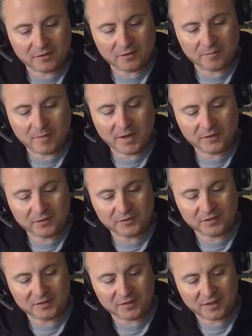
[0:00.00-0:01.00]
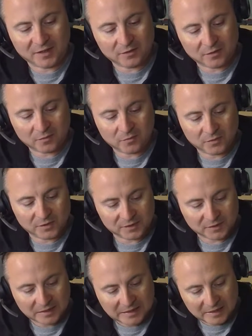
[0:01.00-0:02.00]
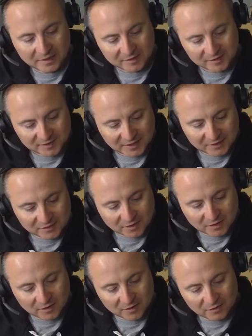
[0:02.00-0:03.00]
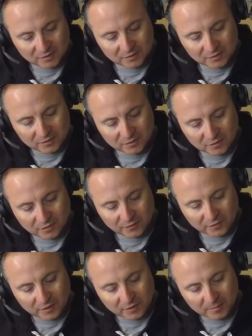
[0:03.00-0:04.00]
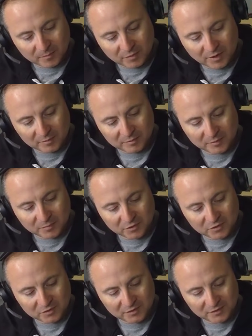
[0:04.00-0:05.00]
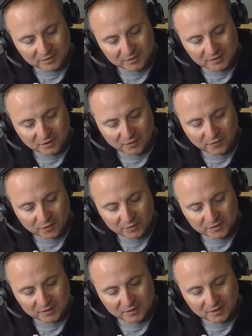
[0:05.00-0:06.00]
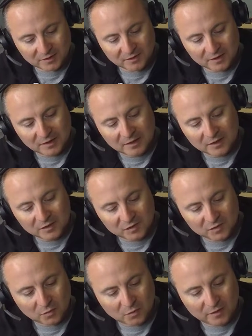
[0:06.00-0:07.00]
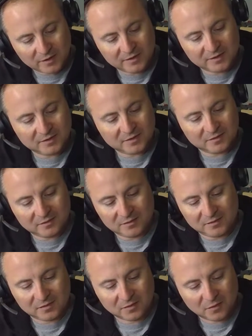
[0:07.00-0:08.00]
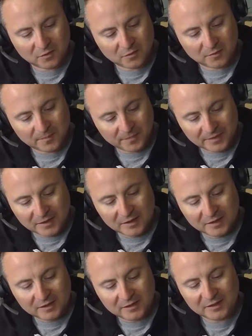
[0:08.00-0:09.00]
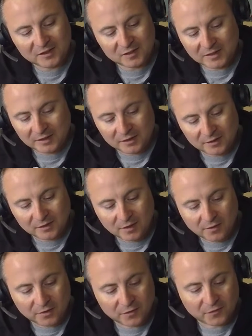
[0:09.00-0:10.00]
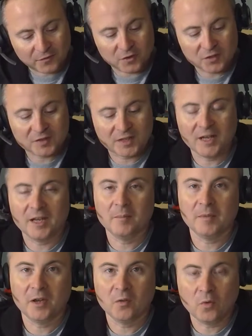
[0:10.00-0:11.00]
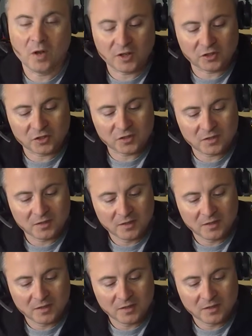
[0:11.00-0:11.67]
the model designer was Cesar, I'm probably butchering this, Carvosa Soares. So he stated, the first time I watched